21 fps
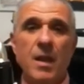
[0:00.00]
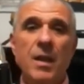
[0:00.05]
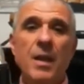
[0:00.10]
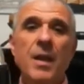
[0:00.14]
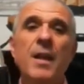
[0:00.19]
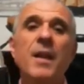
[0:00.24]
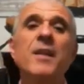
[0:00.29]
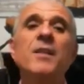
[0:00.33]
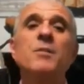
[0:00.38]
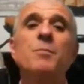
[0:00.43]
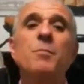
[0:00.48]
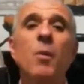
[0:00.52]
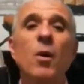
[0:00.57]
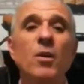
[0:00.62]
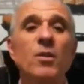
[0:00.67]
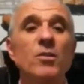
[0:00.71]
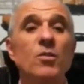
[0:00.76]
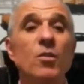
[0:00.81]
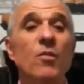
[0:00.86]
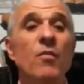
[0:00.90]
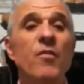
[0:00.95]
His
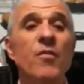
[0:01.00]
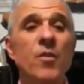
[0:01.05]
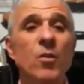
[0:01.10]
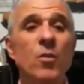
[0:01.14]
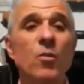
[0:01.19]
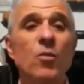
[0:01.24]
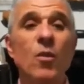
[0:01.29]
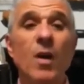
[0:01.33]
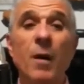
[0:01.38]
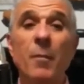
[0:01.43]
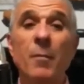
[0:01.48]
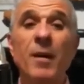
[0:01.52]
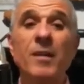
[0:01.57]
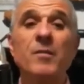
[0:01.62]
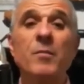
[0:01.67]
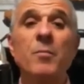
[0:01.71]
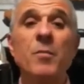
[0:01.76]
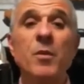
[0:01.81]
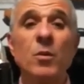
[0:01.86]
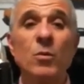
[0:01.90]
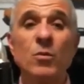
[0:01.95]
point of view about
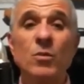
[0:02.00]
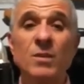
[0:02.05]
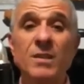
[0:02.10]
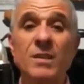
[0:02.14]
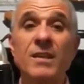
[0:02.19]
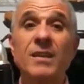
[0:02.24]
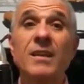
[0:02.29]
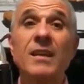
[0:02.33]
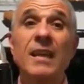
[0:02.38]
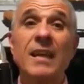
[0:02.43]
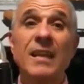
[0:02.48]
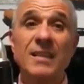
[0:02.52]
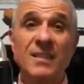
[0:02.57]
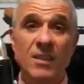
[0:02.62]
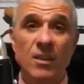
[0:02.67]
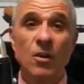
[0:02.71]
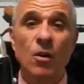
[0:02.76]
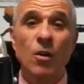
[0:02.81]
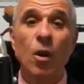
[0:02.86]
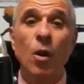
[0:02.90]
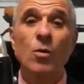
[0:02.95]
music is
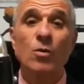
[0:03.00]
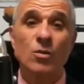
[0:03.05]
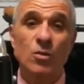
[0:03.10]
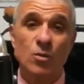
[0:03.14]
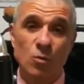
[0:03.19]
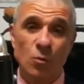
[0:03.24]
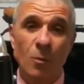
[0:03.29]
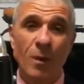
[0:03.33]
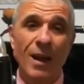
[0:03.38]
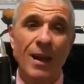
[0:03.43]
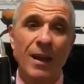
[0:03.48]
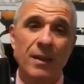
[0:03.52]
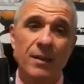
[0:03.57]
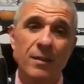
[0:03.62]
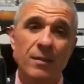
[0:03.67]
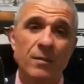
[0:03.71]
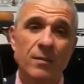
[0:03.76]
close to mine.